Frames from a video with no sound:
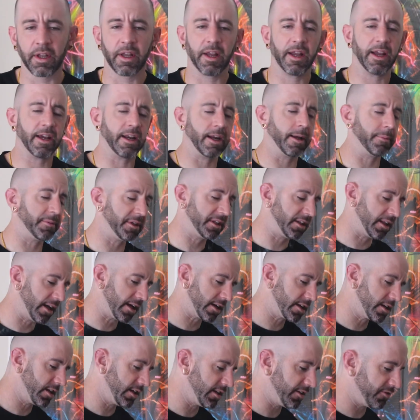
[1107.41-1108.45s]
And I mean,
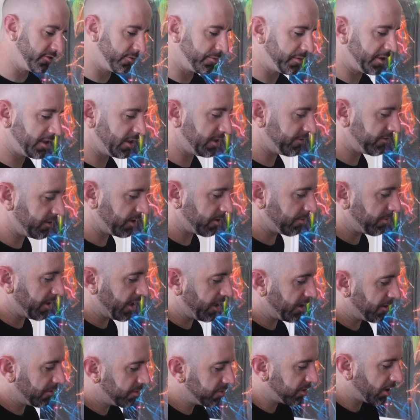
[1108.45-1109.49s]
that could even be even a
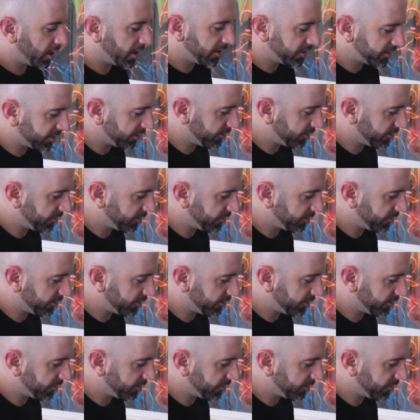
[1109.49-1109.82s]
better plus